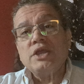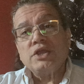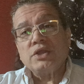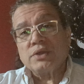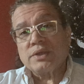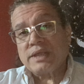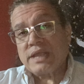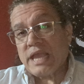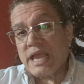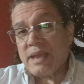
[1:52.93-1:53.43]

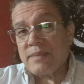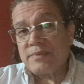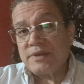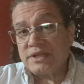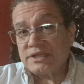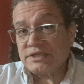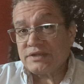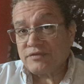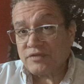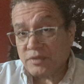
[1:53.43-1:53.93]
your
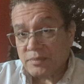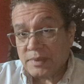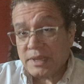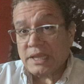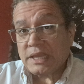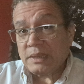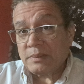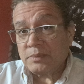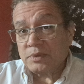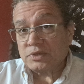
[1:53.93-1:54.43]
cabinets, if you're
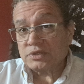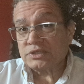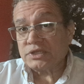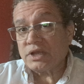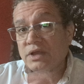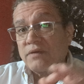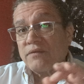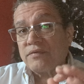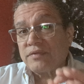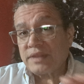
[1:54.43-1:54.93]
making them
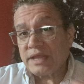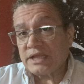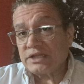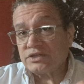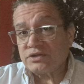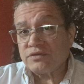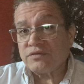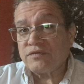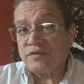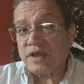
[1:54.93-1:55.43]
yourself,
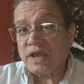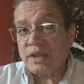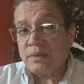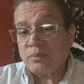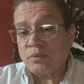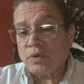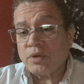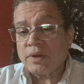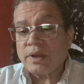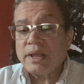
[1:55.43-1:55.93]
that's your
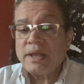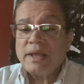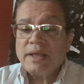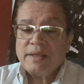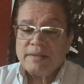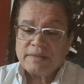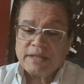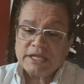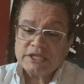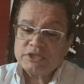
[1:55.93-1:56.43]
fine work.
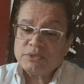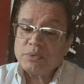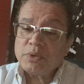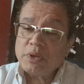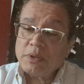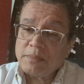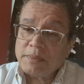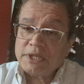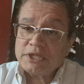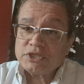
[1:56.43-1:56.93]
That's you want
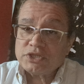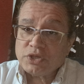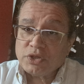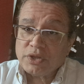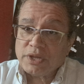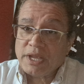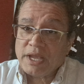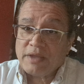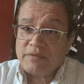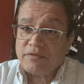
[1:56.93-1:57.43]
to make sure
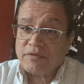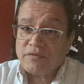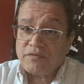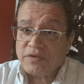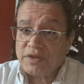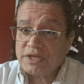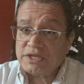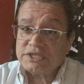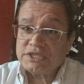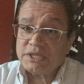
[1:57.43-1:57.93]
you have your
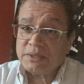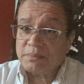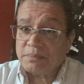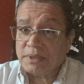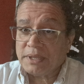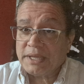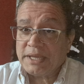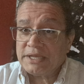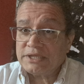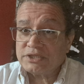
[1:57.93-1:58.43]
finishing
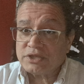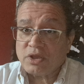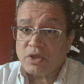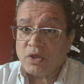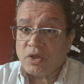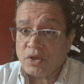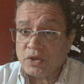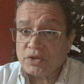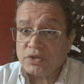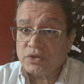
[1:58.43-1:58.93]
blades
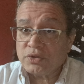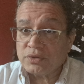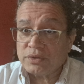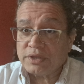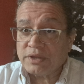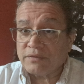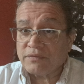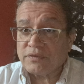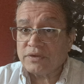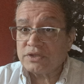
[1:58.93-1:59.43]
on your
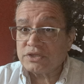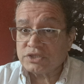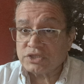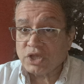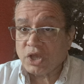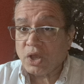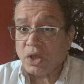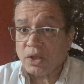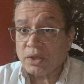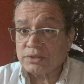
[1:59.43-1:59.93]
different
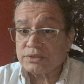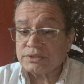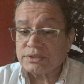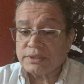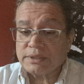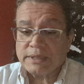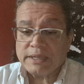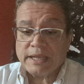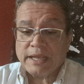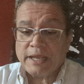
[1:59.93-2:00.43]
saws,
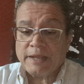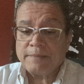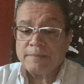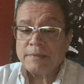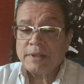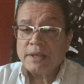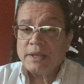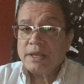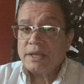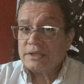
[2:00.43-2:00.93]
okay?
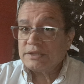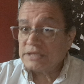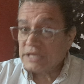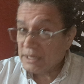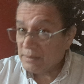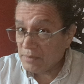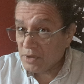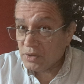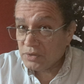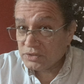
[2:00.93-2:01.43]

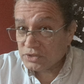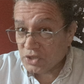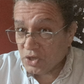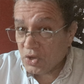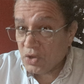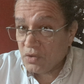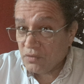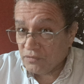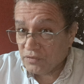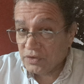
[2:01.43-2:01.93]
Demo's
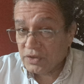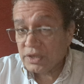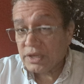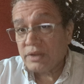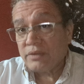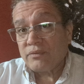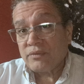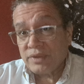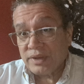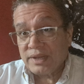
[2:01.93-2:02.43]
over, you
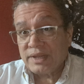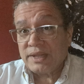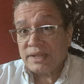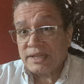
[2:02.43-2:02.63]
get rid of the